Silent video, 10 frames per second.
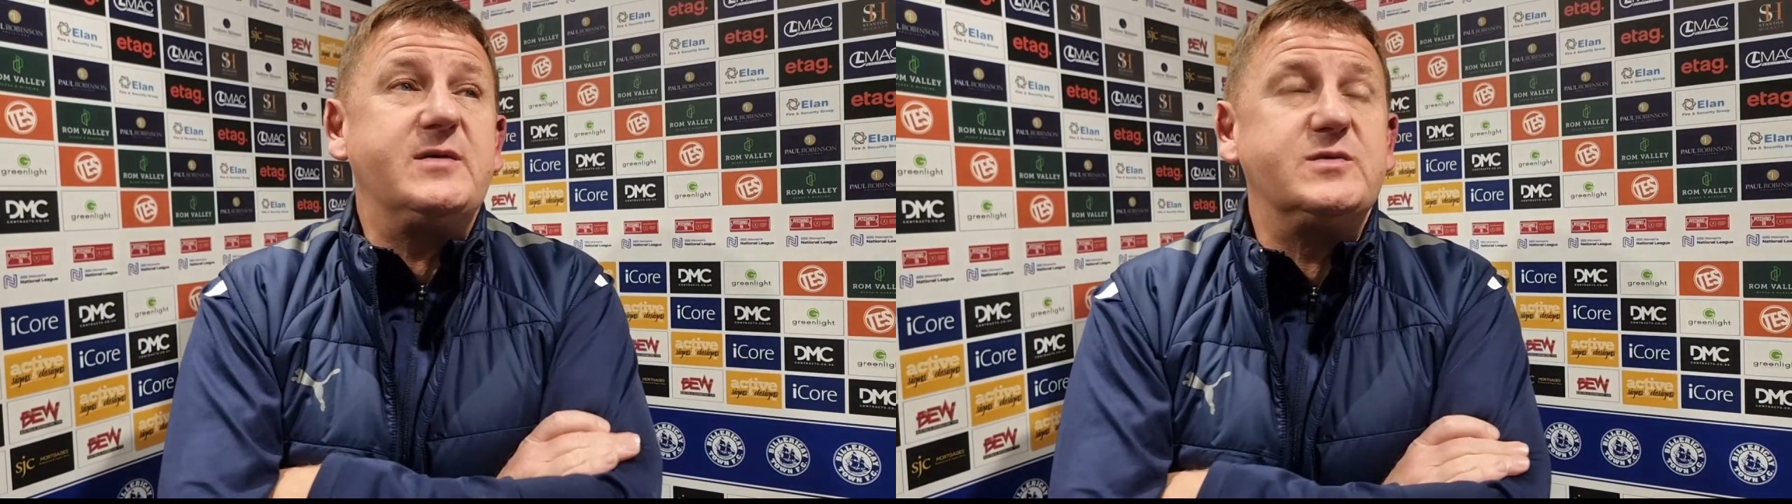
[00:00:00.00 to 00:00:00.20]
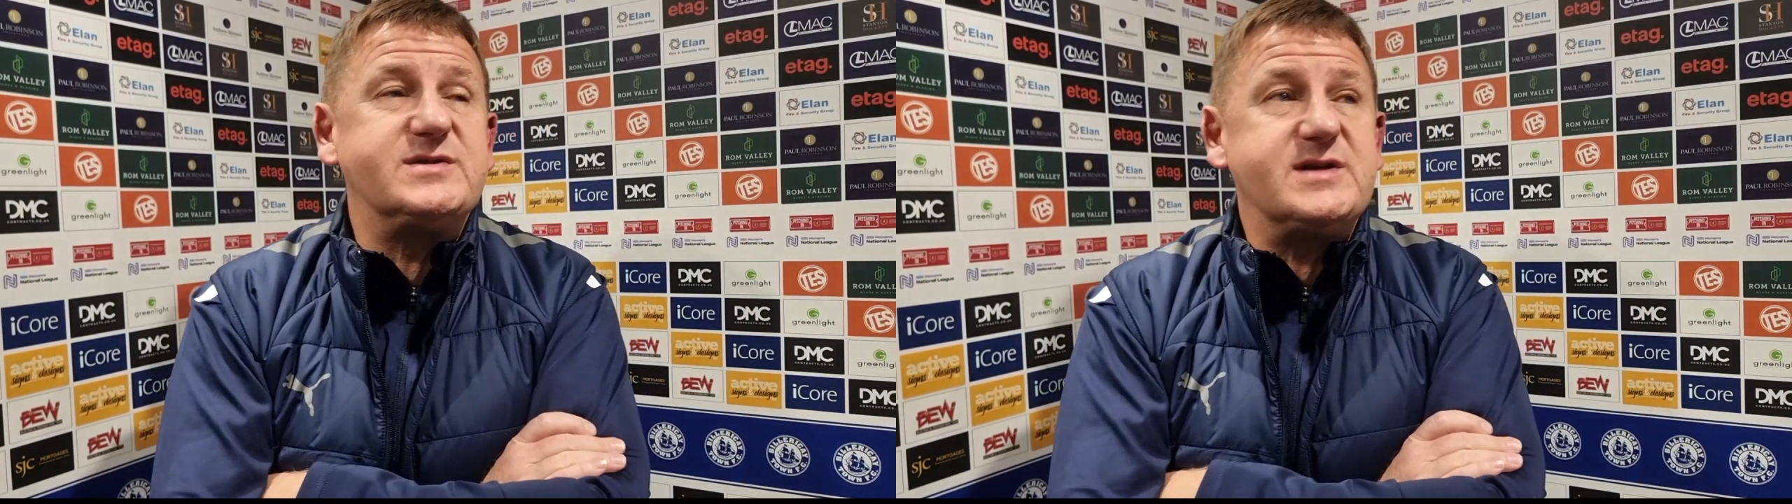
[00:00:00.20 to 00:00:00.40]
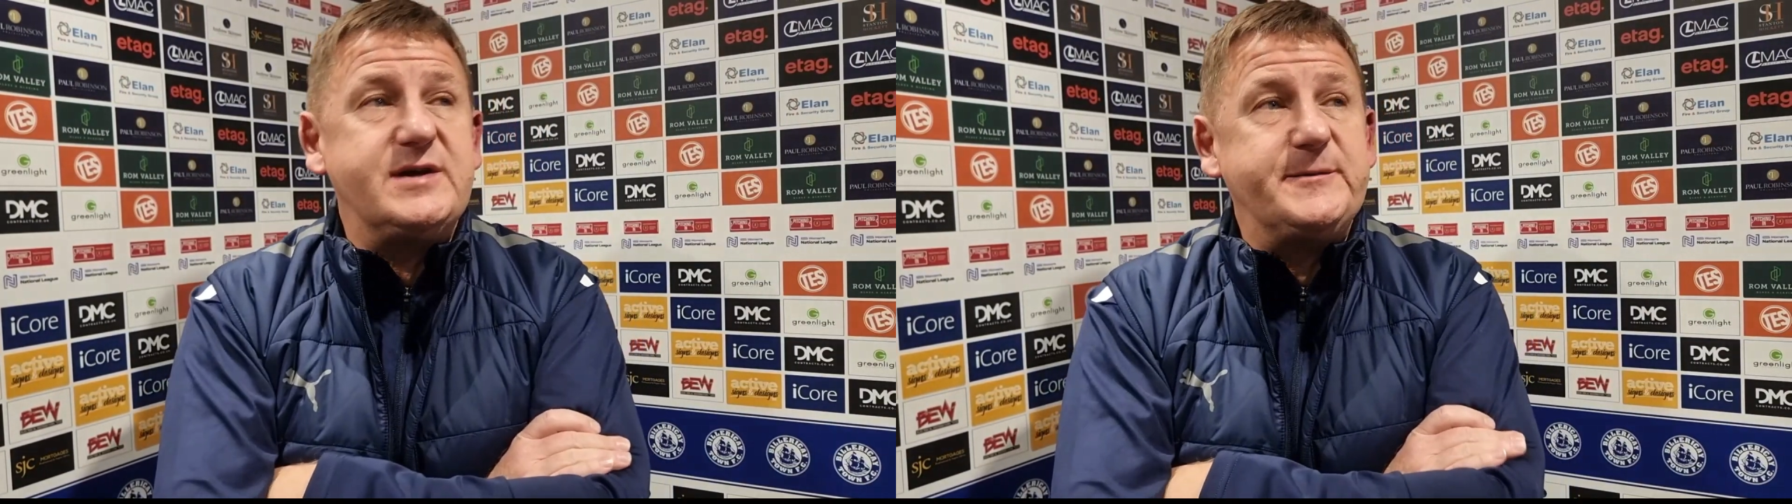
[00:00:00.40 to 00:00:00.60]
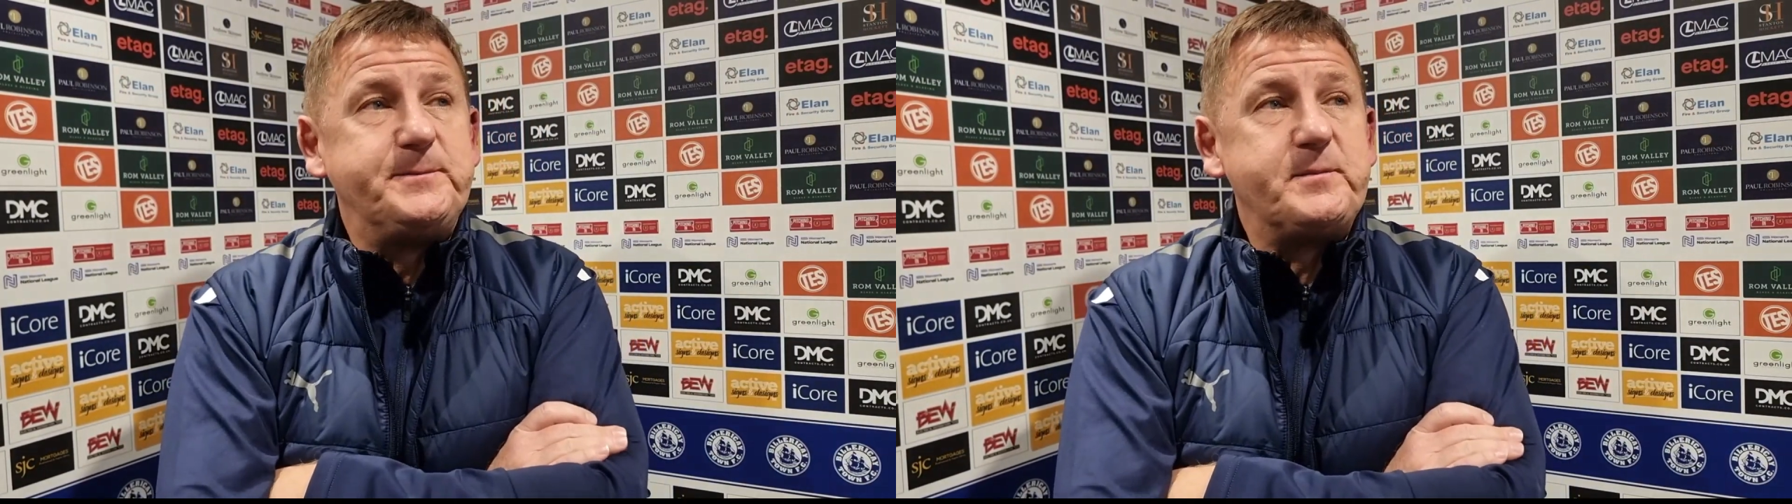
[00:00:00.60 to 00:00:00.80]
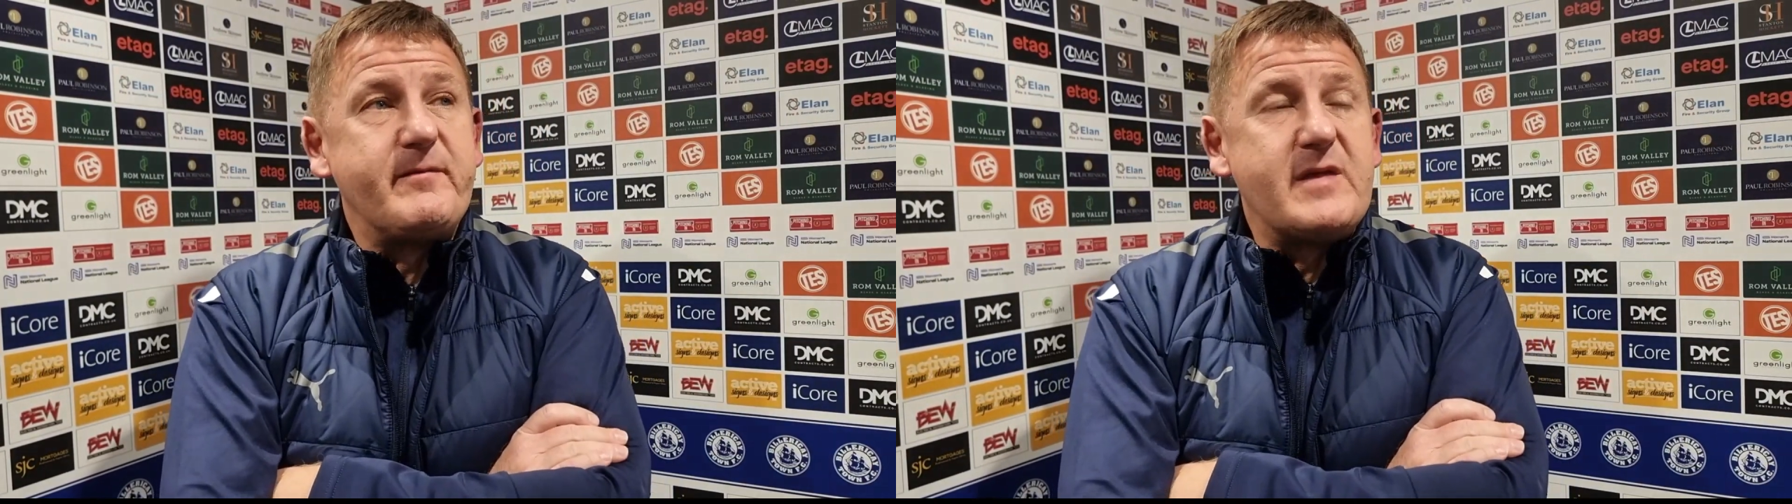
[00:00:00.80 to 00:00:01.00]
It was
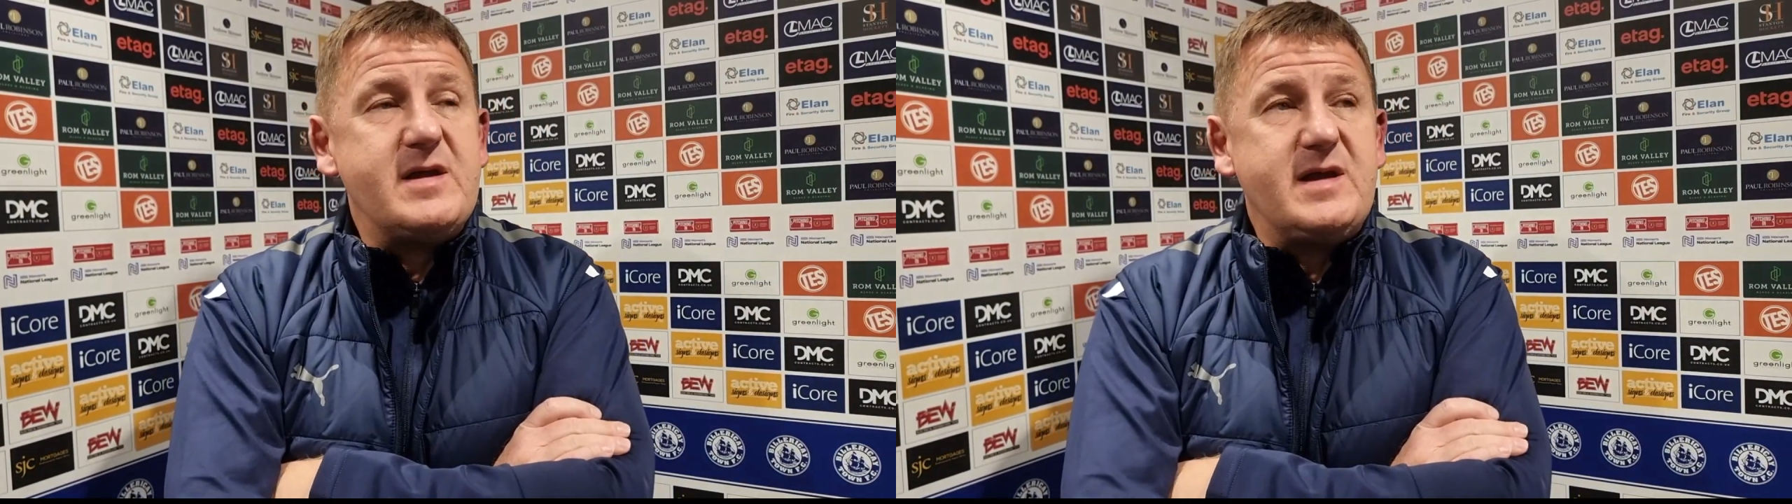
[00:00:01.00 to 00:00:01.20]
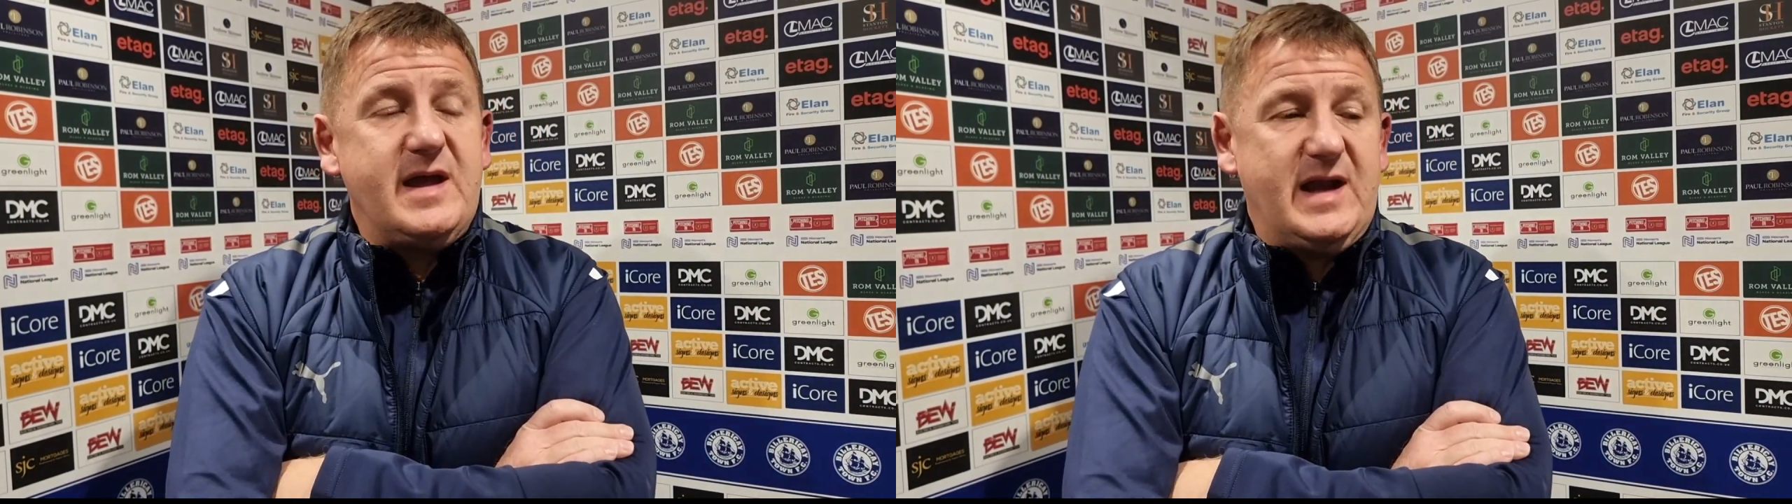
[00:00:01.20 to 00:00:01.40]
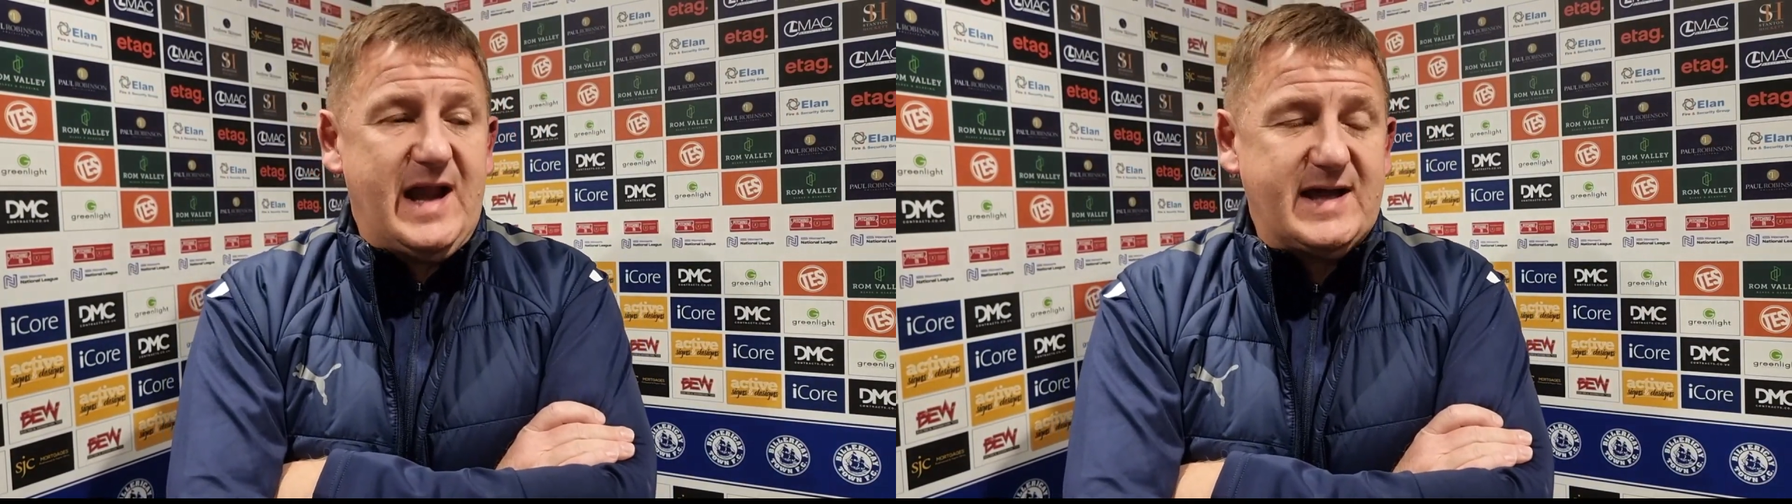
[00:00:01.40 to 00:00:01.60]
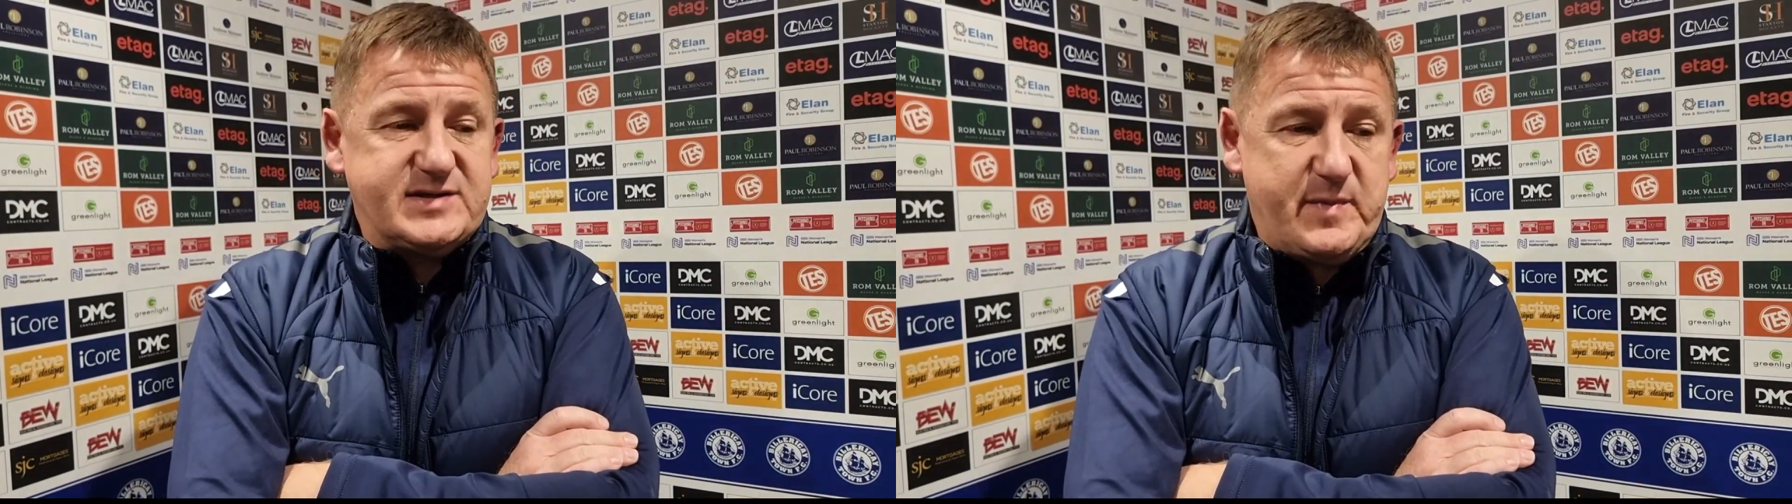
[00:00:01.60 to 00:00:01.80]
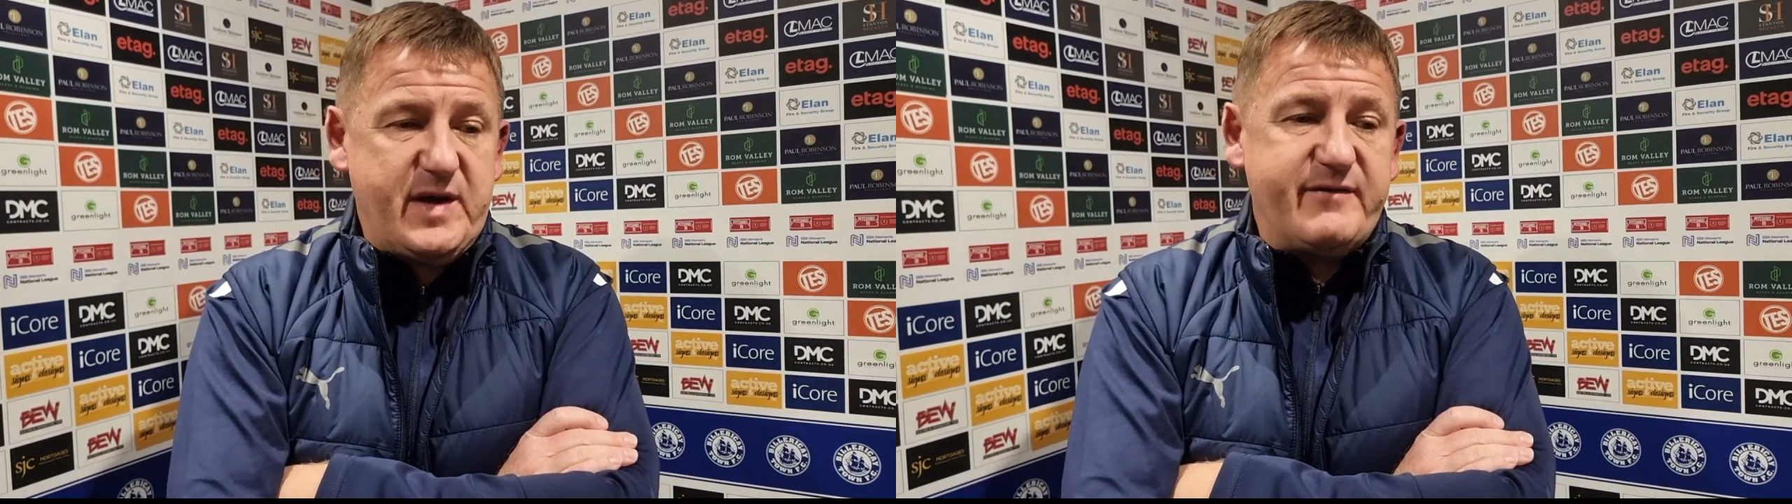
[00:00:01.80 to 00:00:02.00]
it lacked a bit